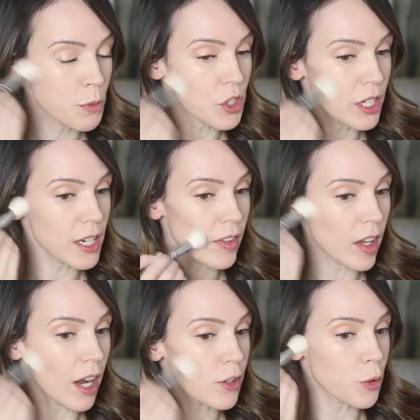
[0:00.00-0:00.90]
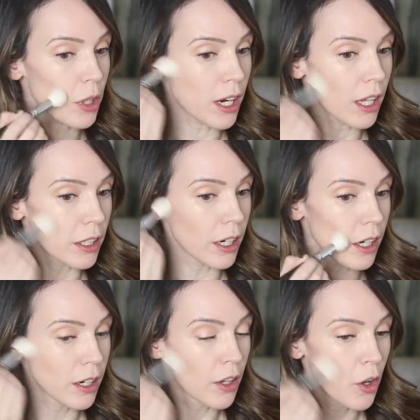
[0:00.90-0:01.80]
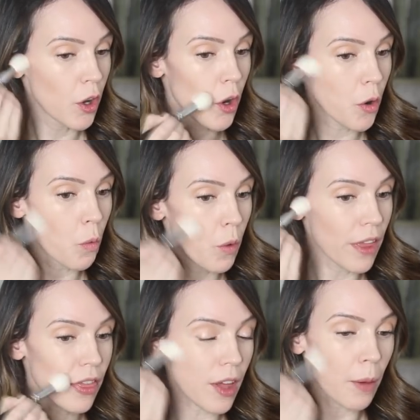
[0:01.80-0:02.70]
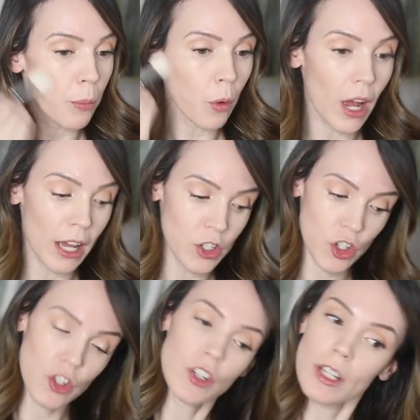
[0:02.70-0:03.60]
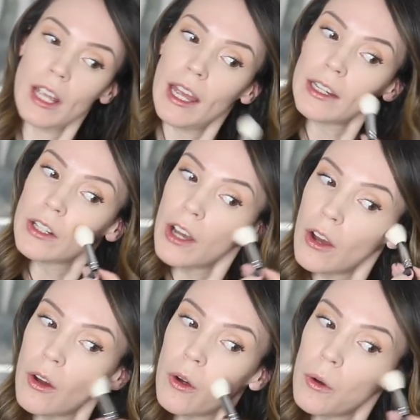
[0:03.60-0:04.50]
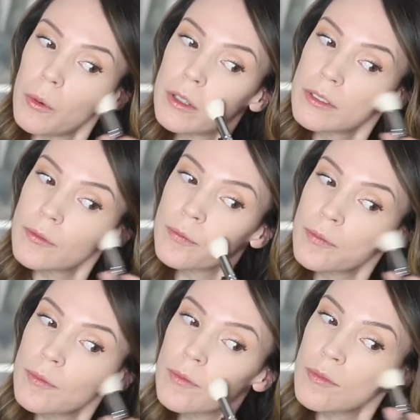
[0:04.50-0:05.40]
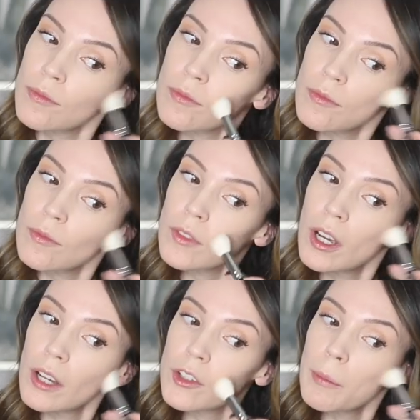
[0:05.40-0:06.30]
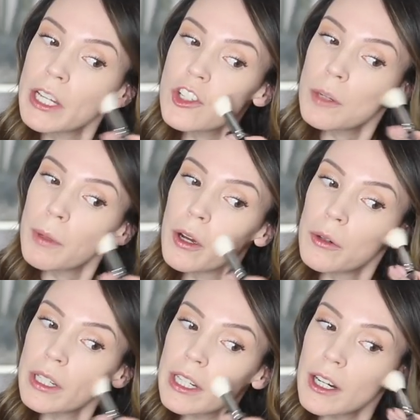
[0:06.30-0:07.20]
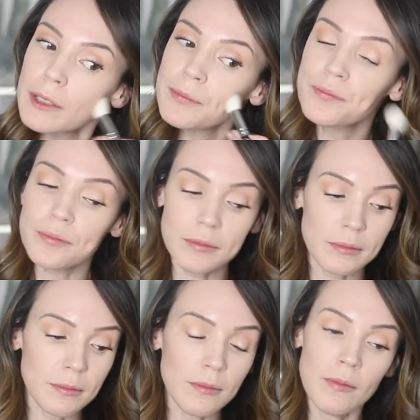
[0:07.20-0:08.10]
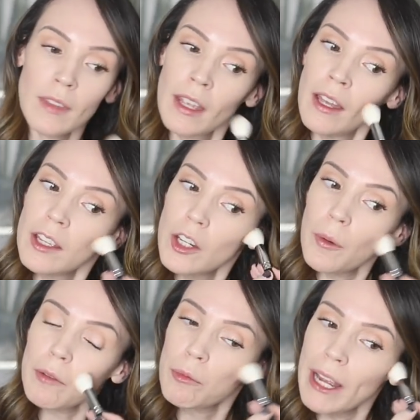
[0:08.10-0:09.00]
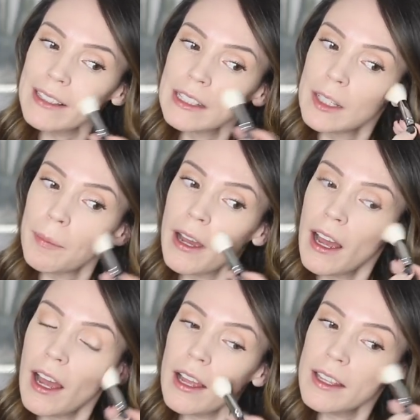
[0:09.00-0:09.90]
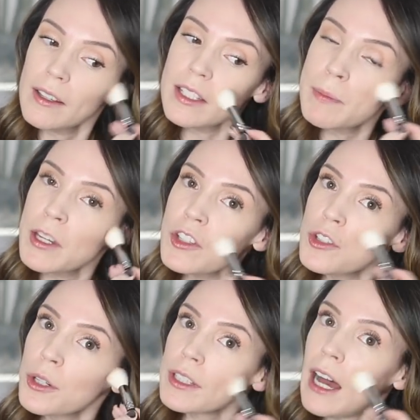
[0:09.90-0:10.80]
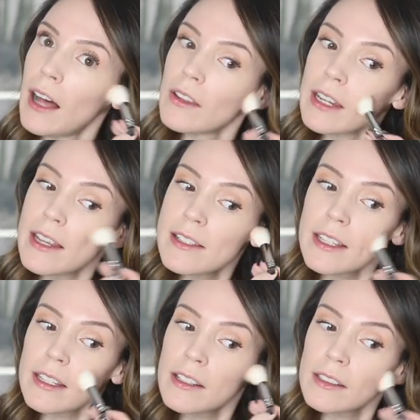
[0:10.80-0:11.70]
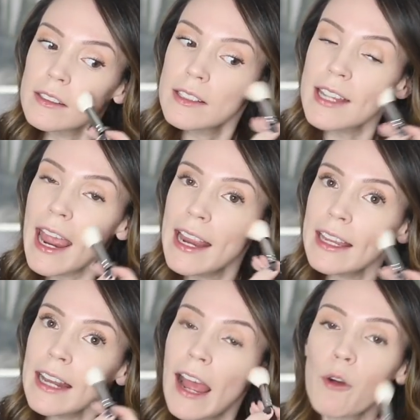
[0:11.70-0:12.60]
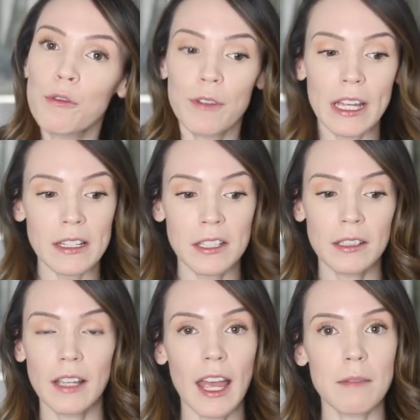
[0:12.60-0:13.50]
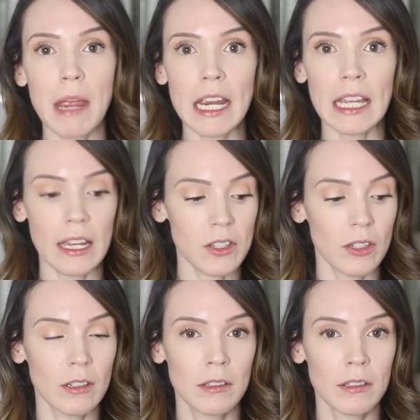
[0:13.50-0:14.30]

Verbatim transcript: I'm just going to take the contour color with a brush and go under my cheekbone here. You know, a red lip, especially during the holidays, can take an outfit and make it